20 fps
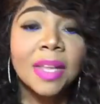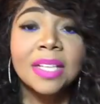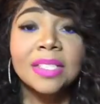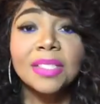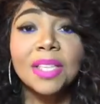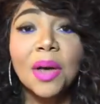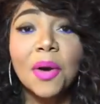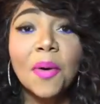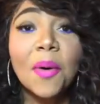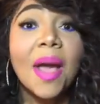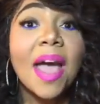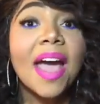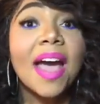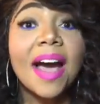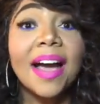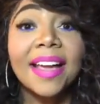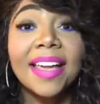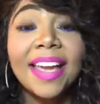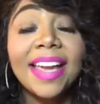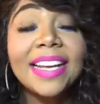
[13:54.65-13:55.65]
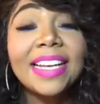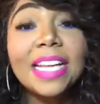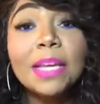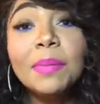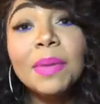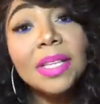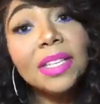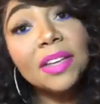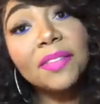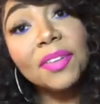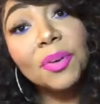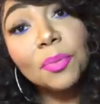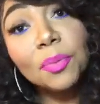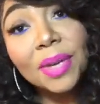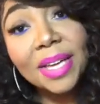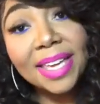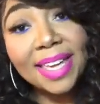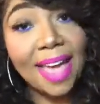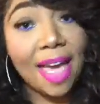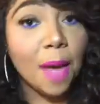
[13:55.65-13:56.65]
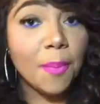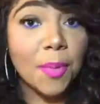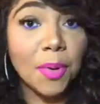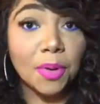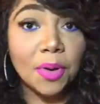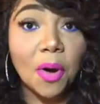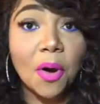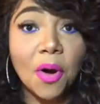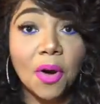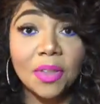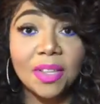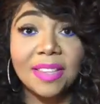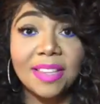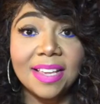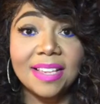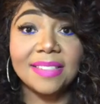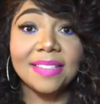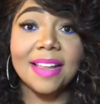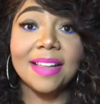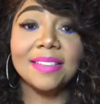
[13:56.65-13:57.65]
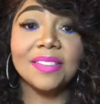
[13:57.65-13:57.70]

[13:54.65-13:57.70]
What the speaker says: So again, let me give a recap on all the things that